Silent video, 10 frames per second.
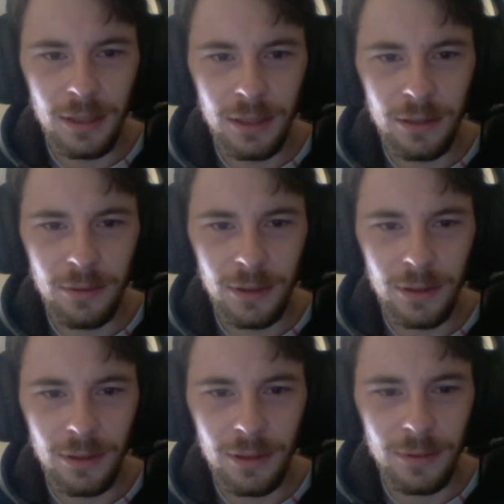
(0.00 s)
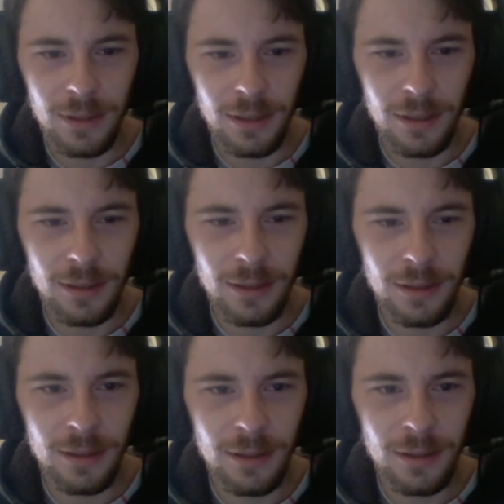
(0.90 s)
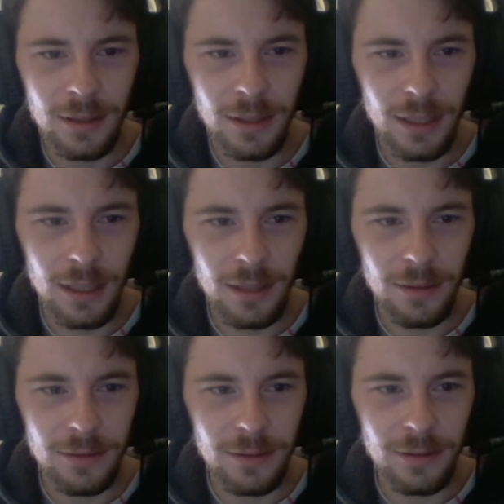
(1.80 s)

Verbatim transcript: You were alone with her. Get out.